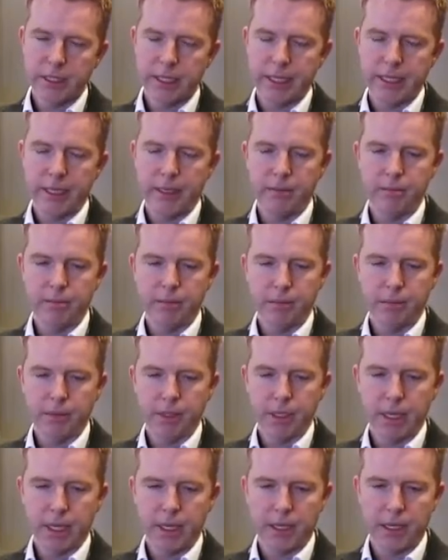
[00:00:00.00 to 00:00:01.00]

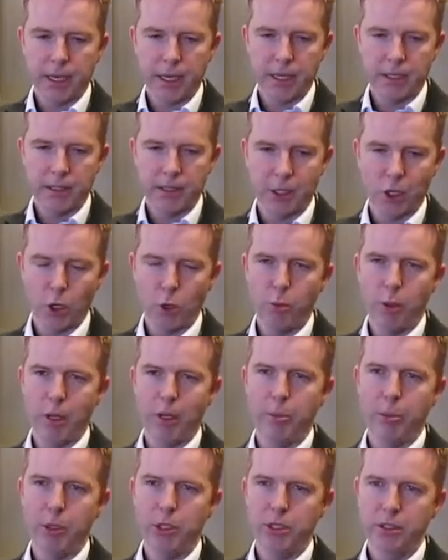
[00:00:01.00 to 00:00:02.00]
that has global
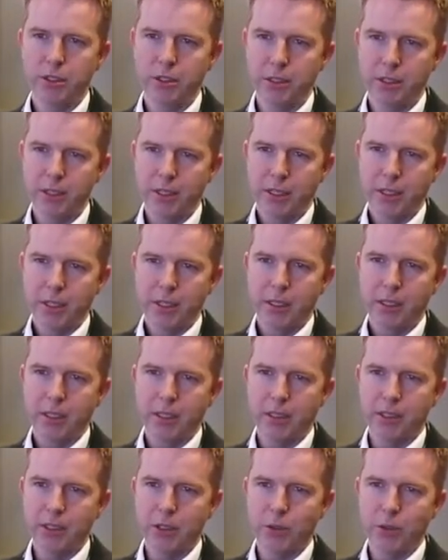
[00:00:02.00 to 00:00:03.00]
ambitions
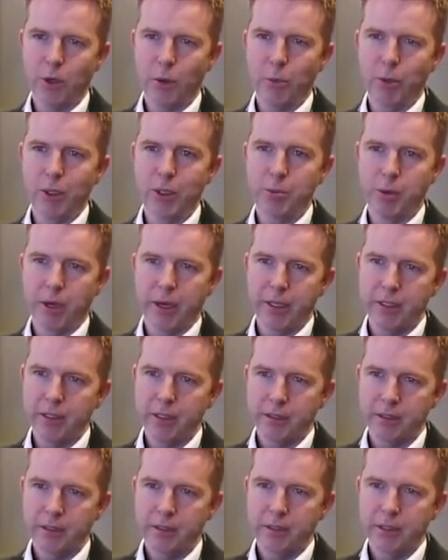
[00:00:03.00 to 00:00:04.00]
needs to open its
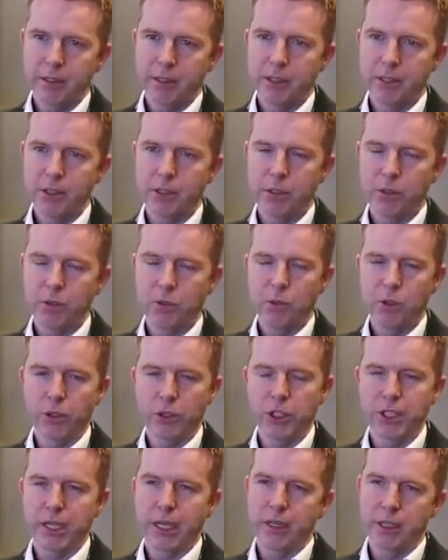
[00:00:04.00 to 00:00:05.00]
mind to
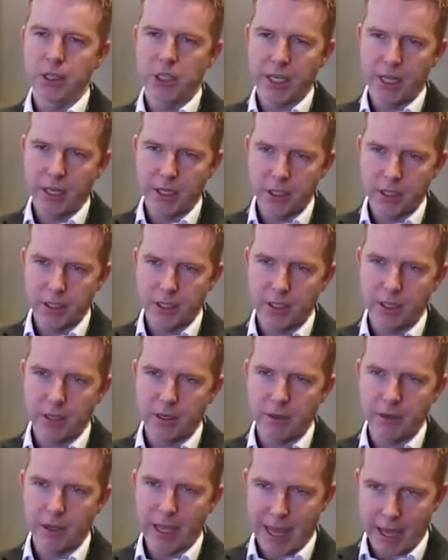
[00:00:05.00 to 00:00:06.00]
understand the challenges that
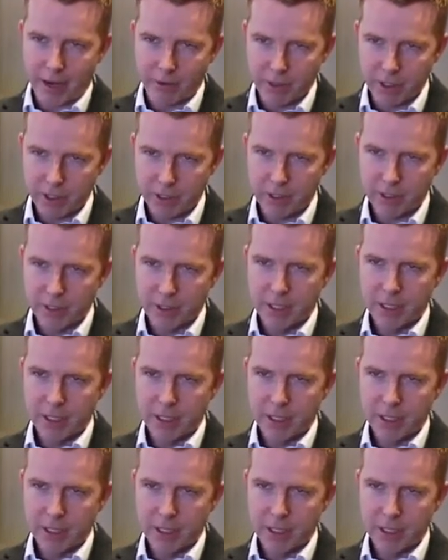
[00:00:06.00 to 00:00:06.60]
are ahead of it.